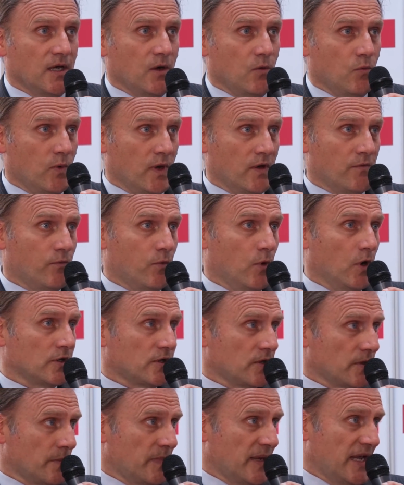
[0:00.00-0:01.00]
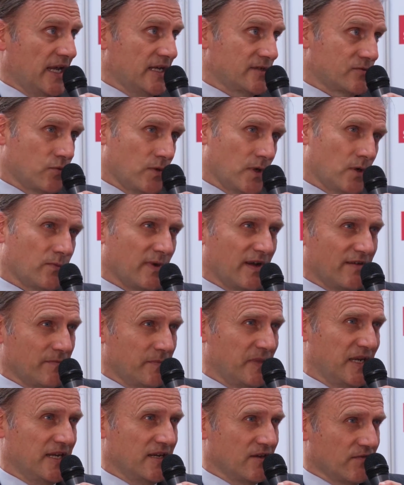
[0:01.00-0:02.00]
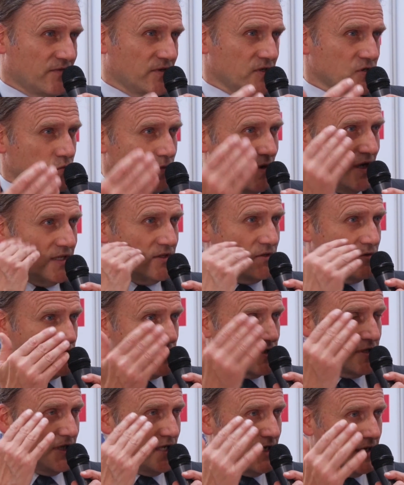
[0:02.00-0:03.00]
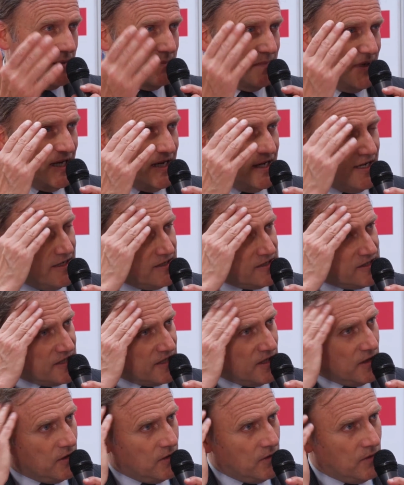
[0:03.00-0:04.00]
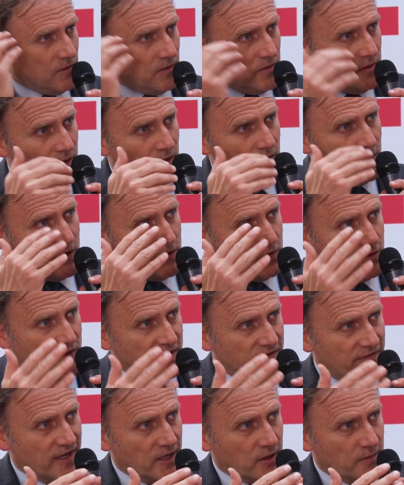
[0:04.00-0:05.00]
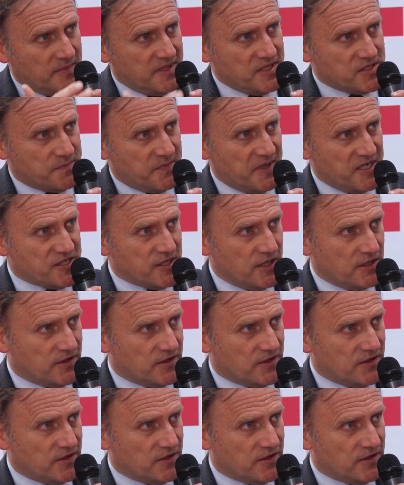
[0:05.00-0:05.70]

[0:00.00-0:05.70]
with water-based, where we have been the first one to start many years ago to develop this special